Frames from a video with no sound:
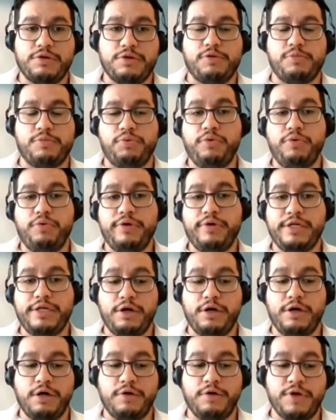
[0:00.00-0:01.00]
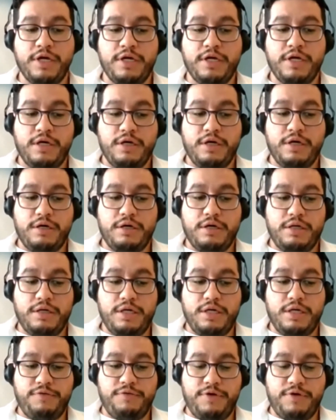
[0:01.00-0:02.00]
Again, going back to my earlier
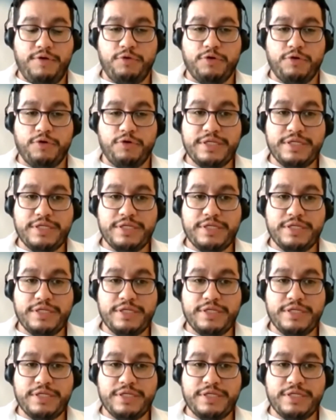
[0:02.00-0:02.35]
point of,